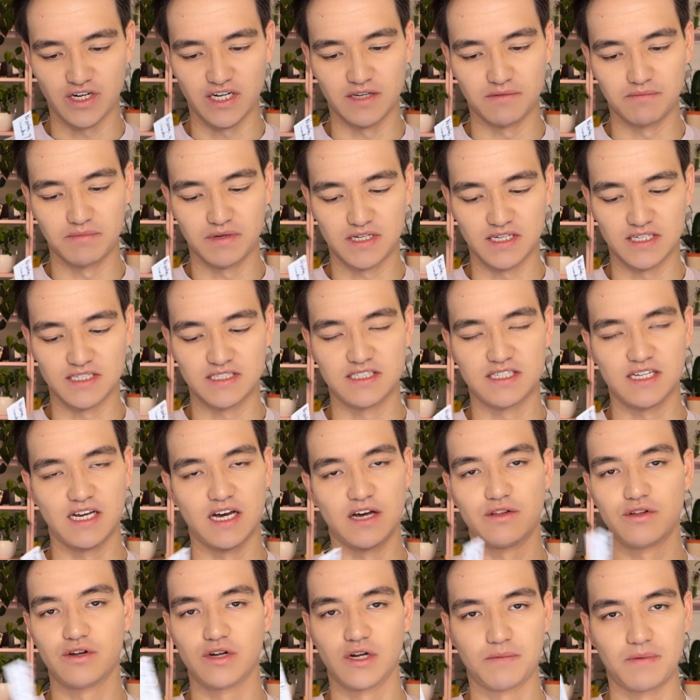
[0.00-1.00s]
because other
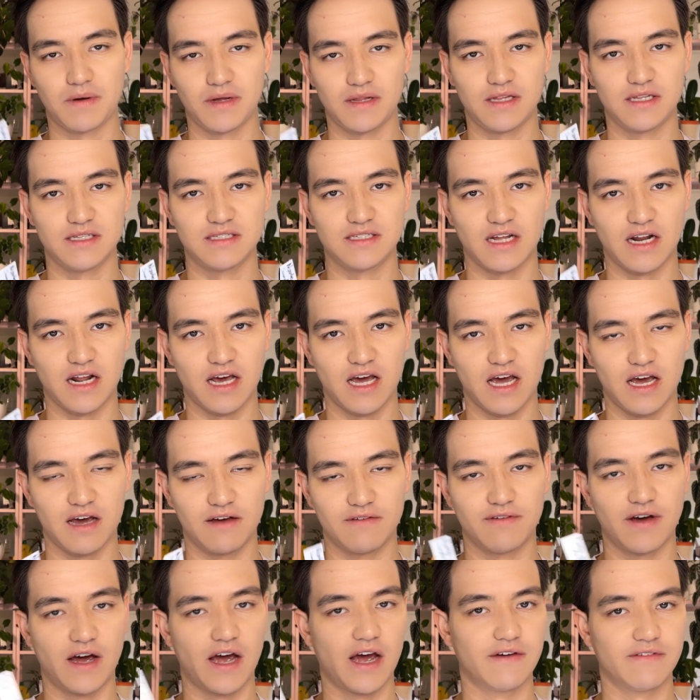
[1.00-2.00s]
Nepenthes that I
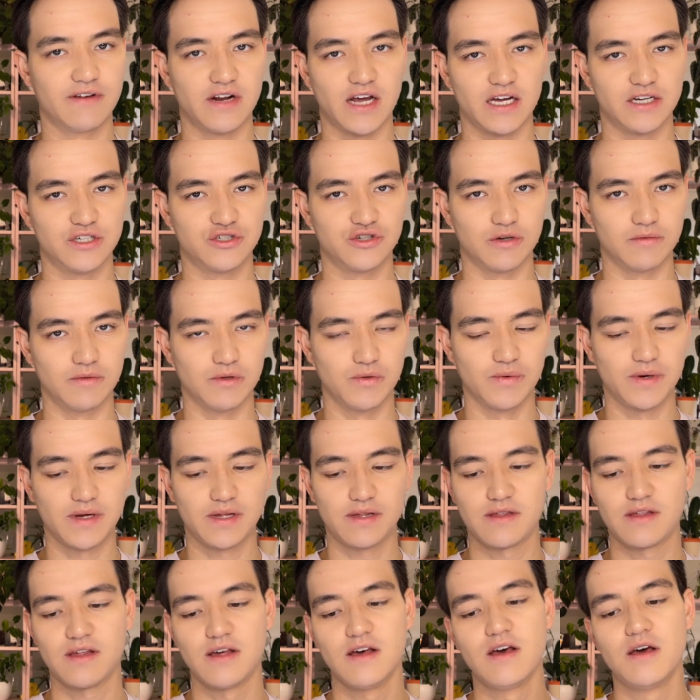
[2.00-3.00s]
haven't had trouble with,
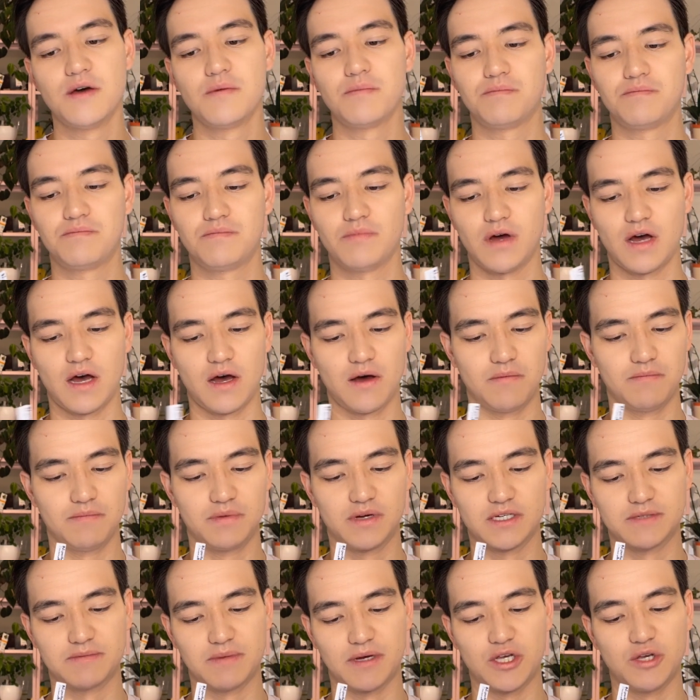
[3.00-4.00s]
because
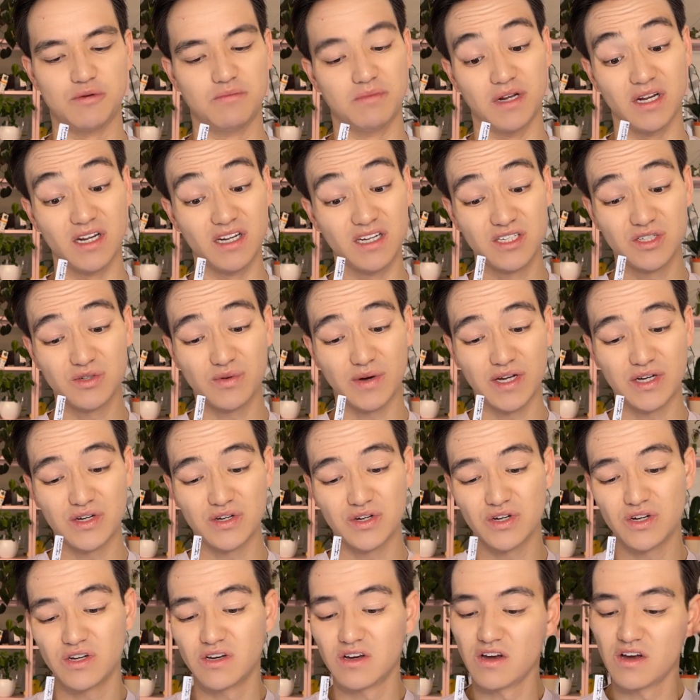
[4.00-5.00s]
my humidity is quite good.
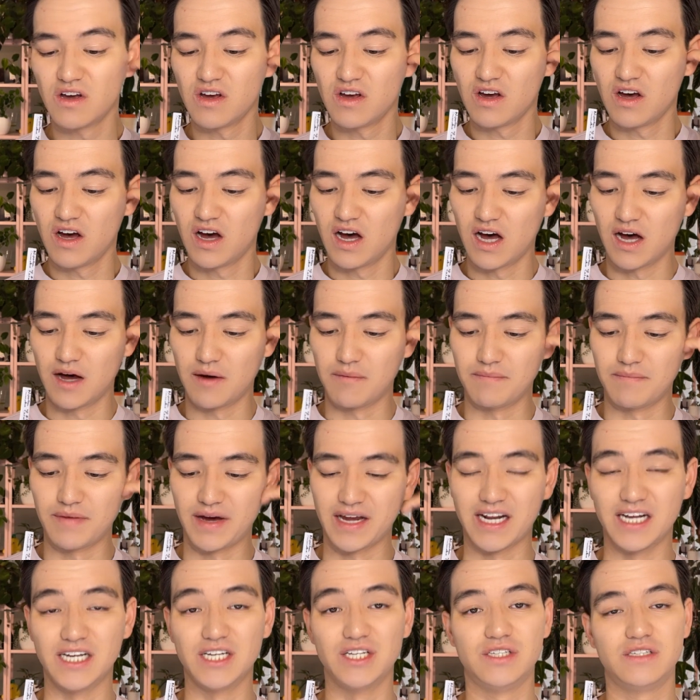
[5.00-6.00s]

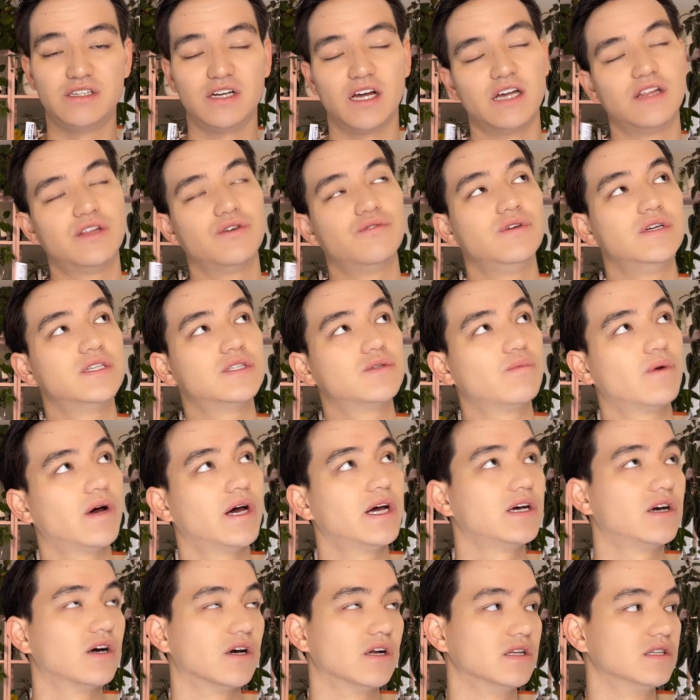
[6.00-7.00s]
The reason why I
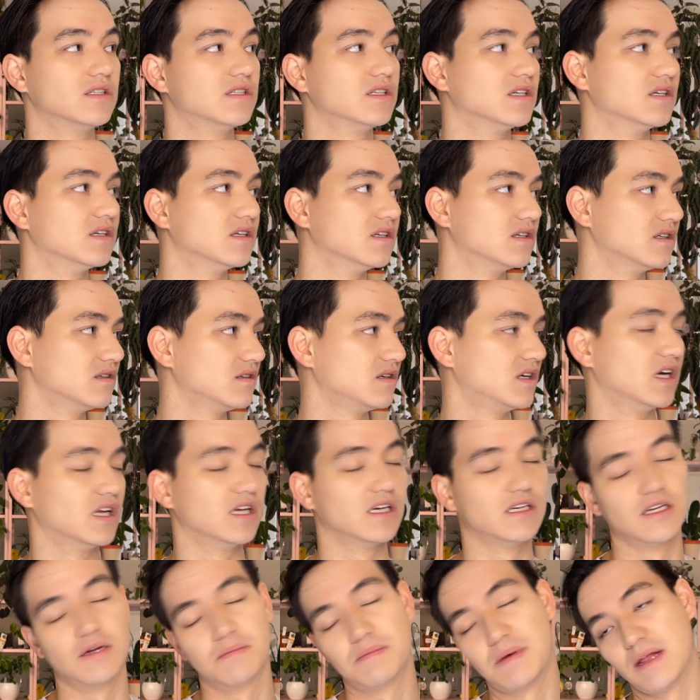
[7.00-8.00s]
got into getting
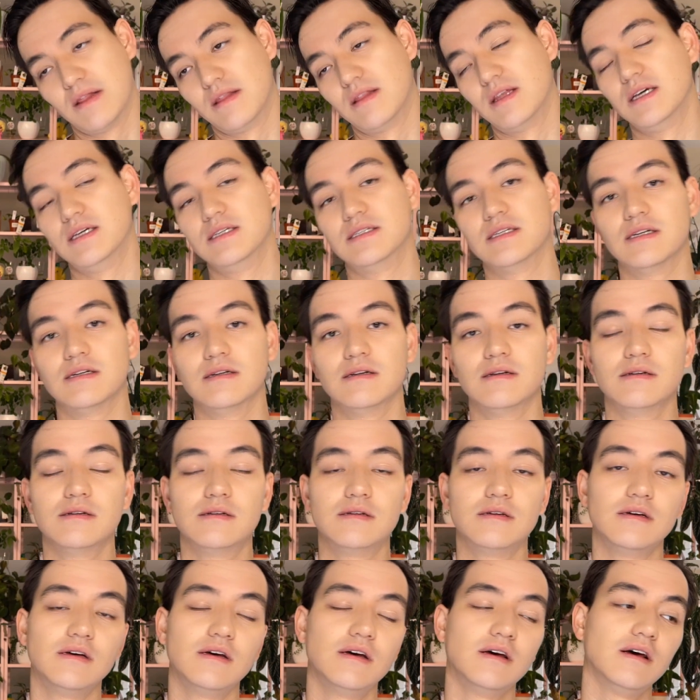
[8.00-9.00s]
Nepenthes and,
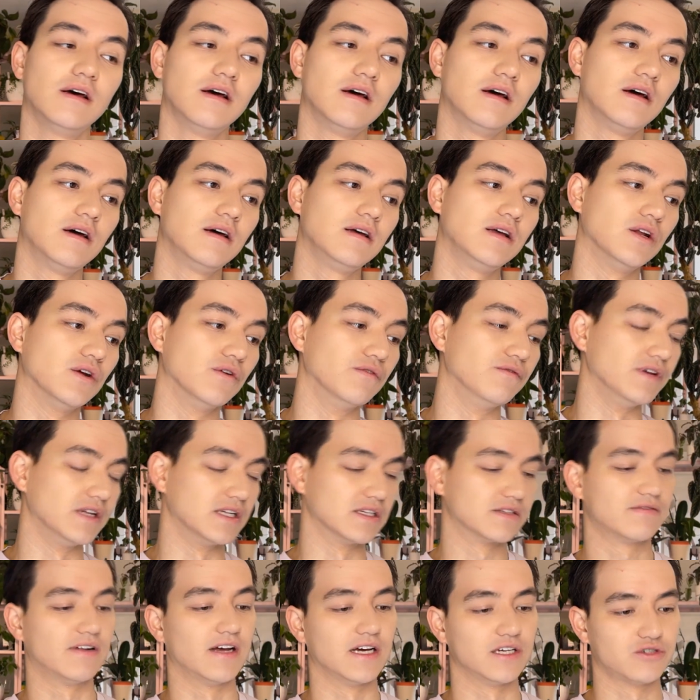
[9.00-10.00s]
Venus
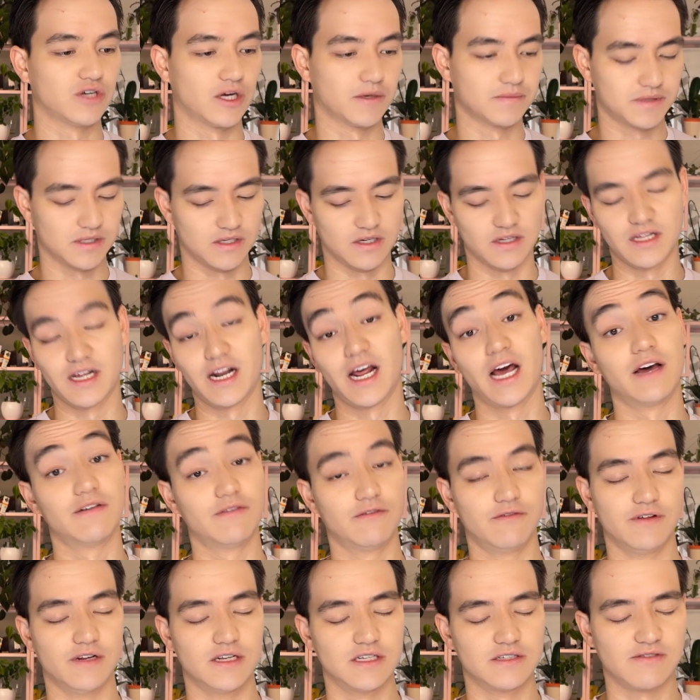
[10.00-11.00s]
flytraps and all that, I have a
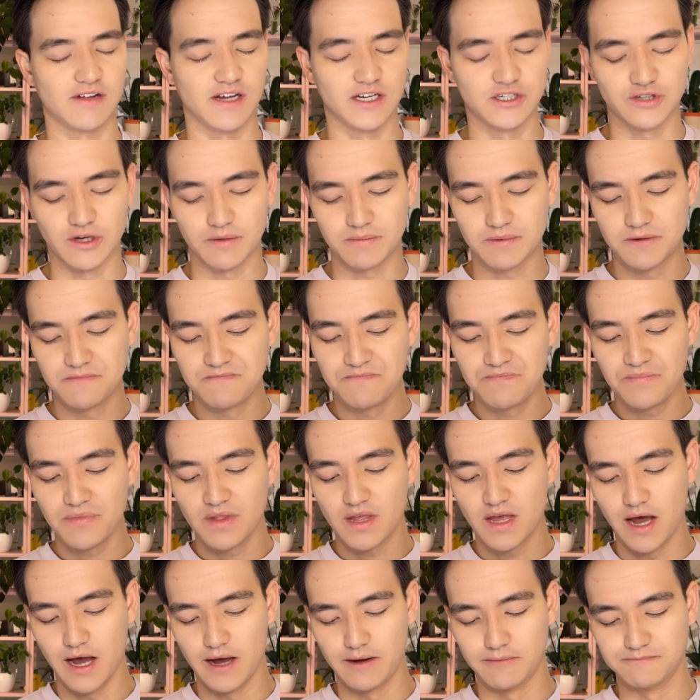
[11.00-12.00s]
Venus flytrap,
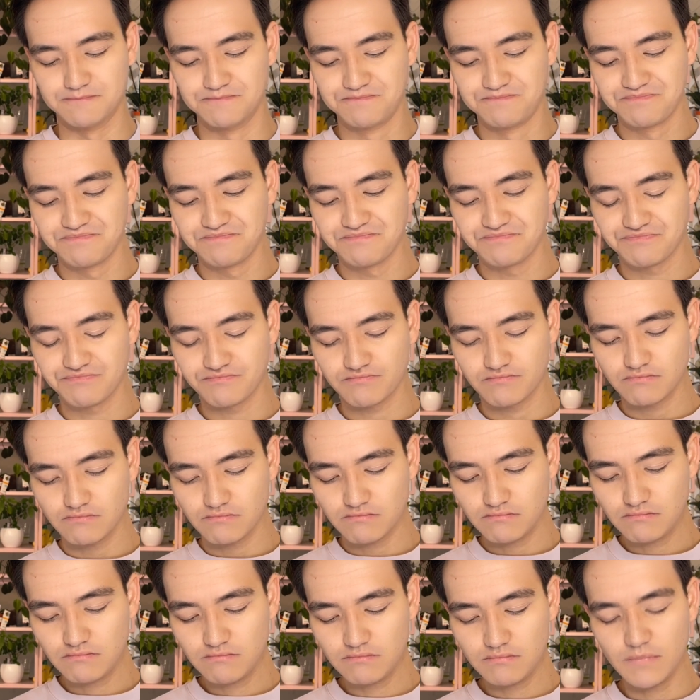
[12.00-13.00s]

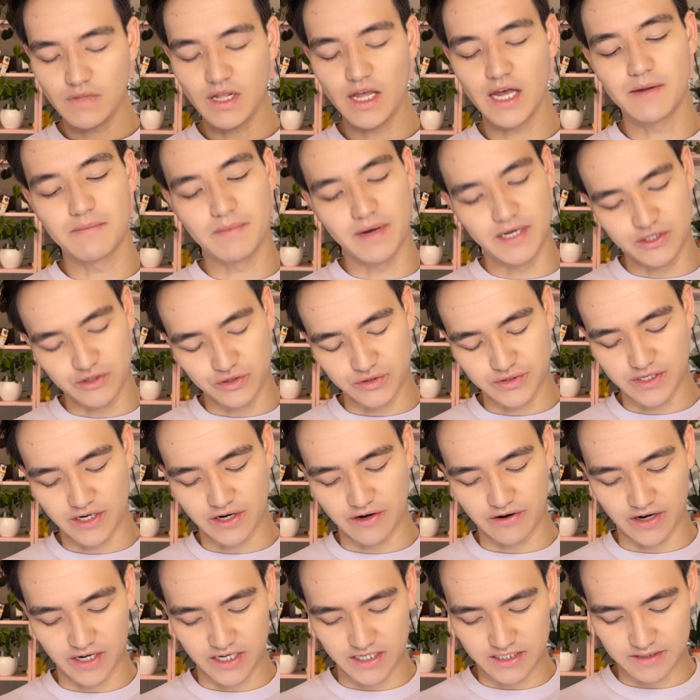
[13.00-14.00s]
and my
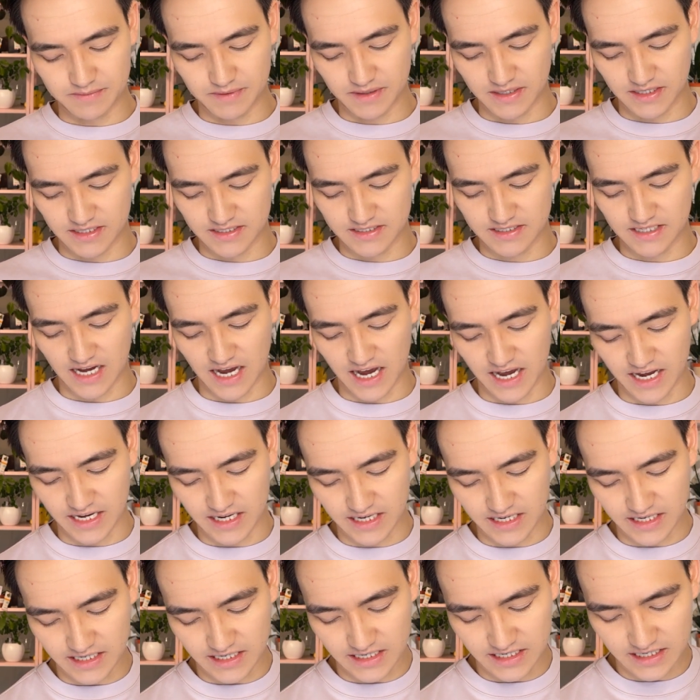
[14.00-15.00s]
Drosera is because
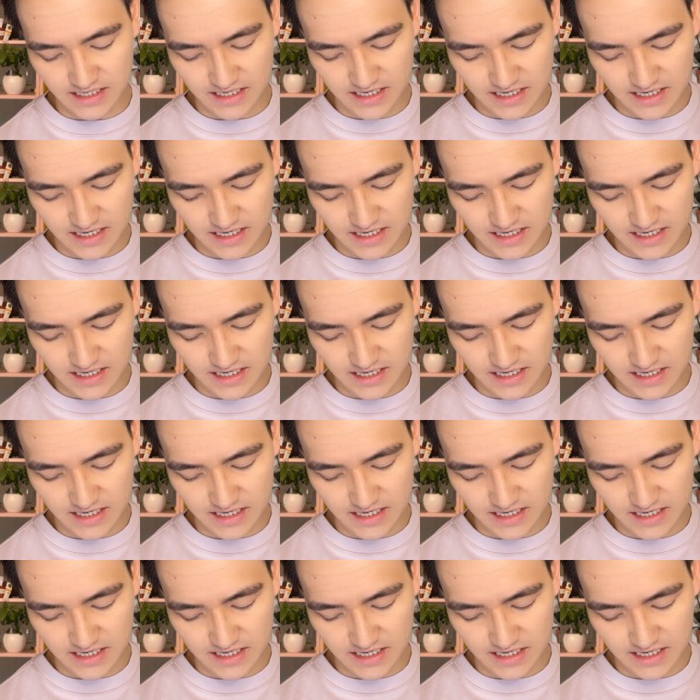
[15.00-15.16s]
I